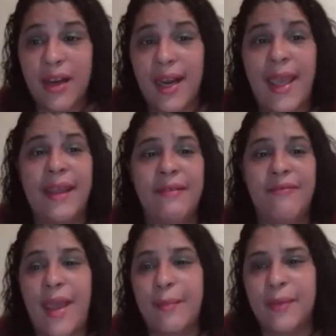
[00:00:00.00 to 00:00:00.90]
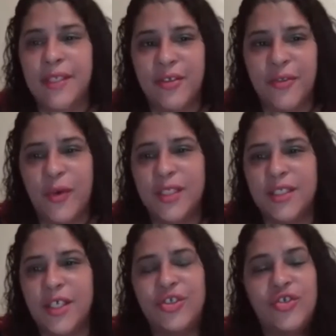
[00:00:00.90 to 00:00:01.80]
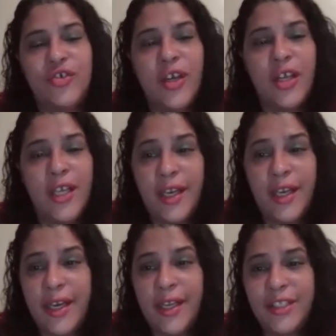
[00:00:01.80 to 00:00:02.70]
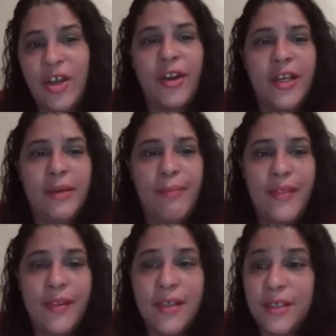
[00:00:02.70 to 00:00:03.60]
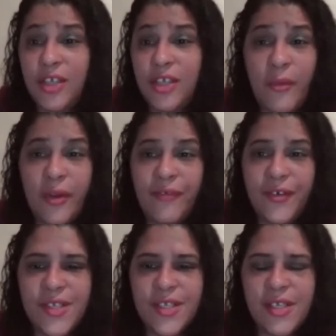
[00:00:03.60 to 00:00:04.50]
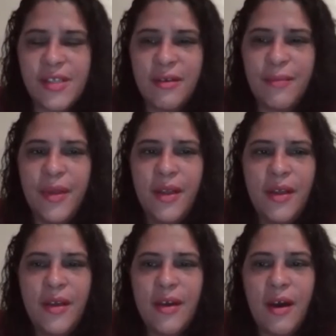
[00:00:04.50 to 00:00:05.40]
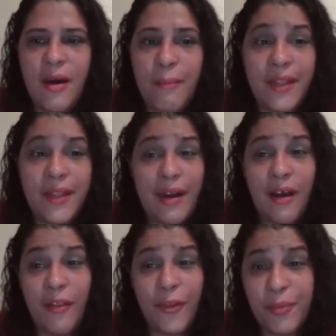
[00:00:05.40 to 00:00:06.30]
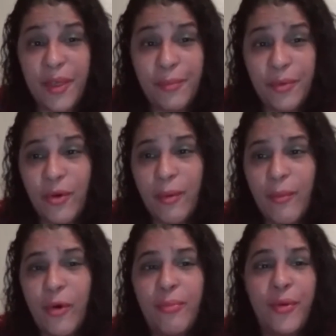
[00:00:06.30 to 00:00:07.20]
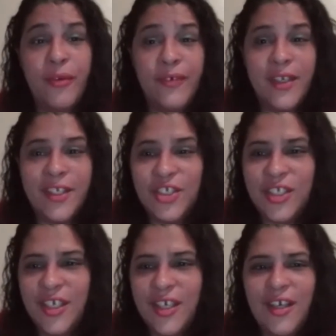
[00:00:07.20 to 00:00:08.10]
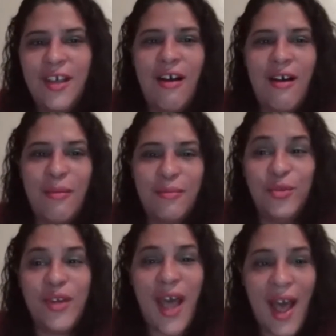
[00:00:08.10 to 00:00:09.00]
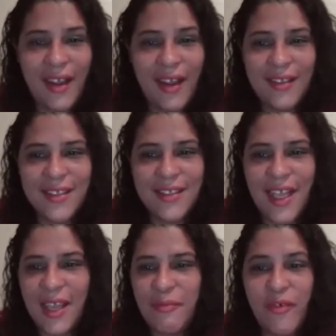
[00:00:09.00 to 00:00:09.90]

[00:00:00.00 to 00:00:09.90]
and Latin families are the ones that are struggling and getting targeted by the child welfare system, but that other people who are more privileged do not get the same